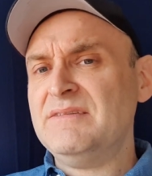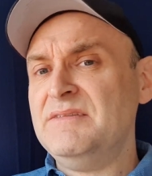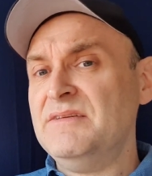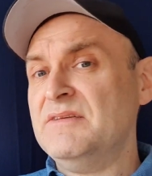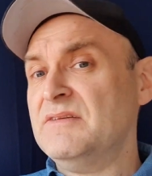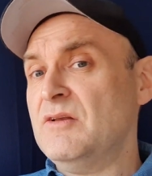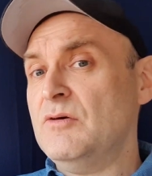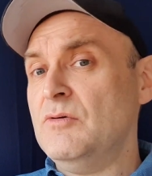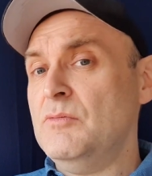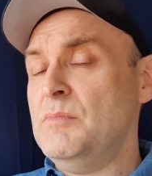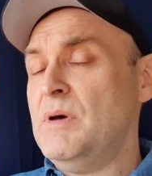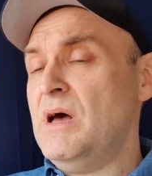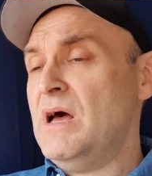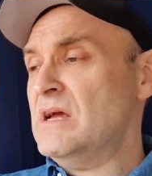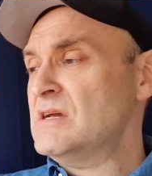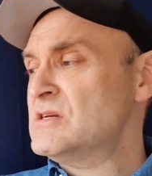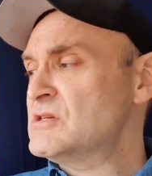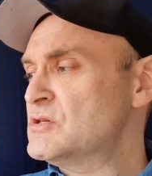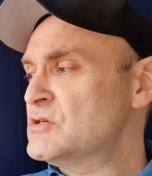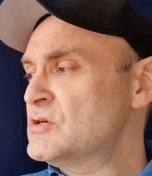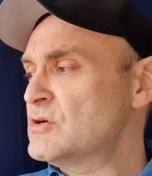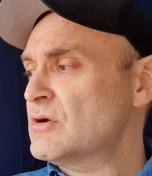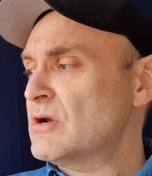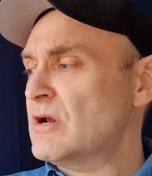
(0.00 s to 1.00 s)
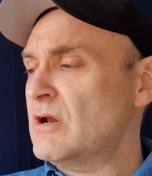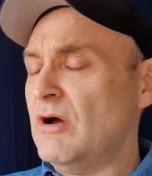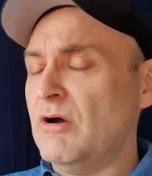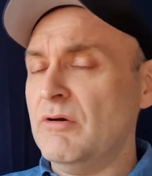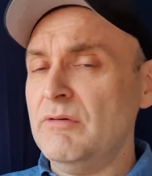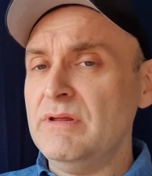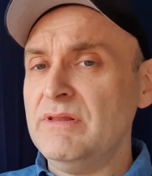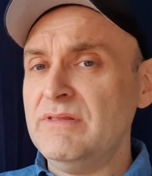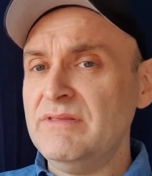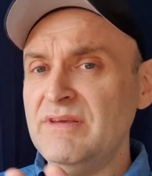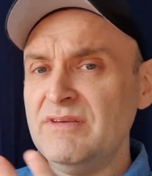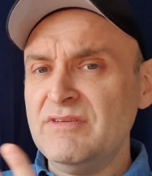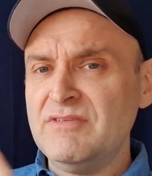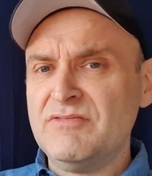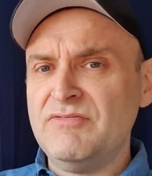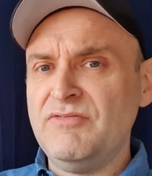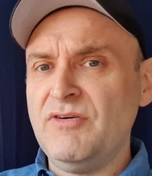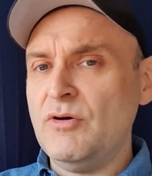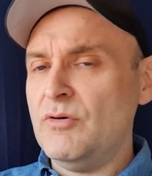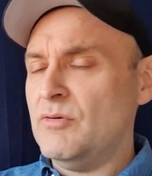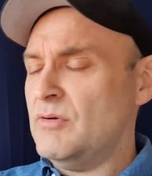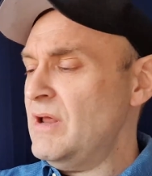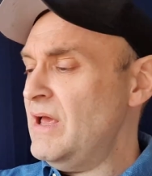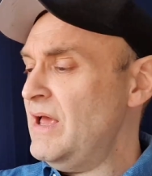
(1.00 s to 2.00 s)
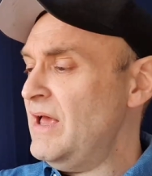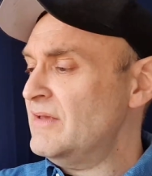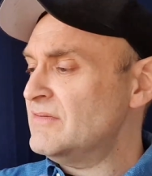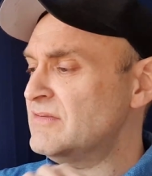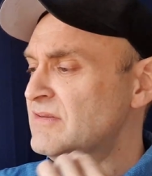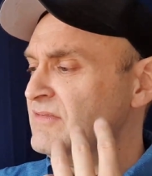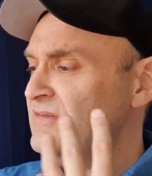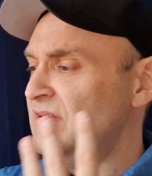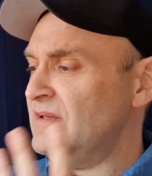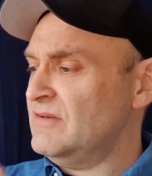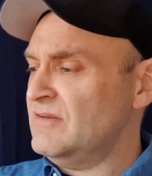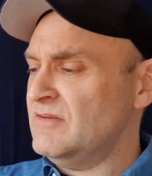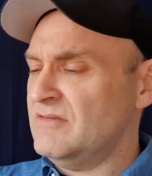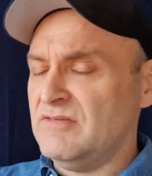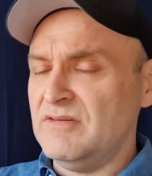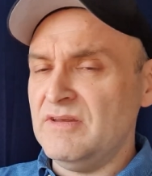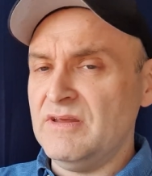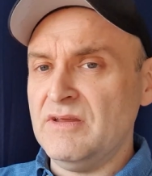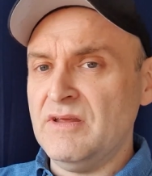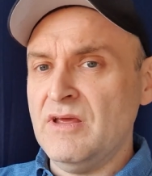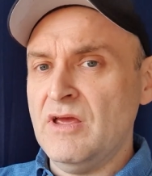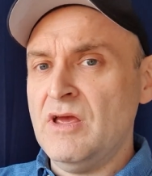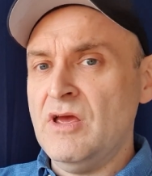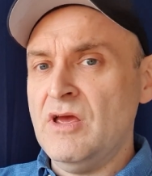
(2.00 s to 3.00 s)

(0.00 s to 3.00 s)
little homage to glory, this phone has a tendency